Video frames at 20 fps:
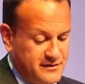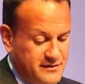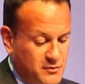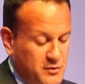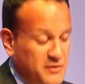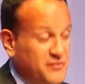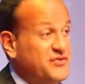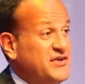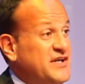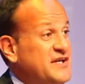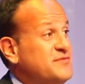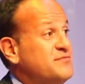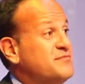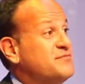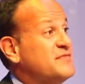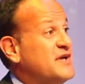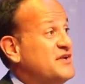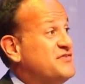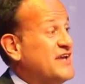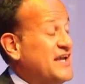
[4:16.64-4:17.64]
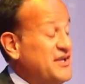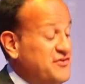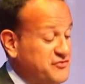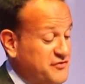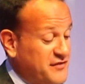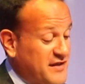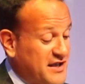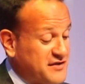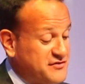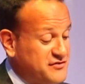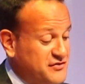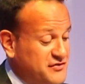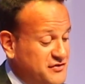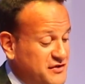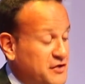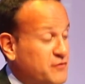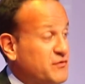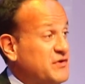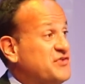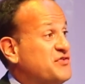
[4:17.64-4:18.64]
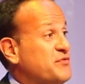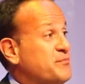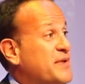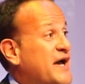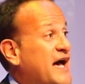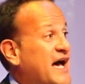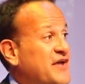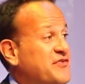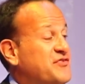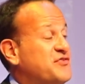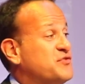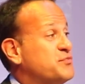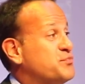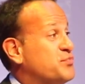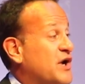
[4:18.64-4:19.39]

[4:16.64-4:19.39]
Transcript: We've seen a taste of that in the recent past,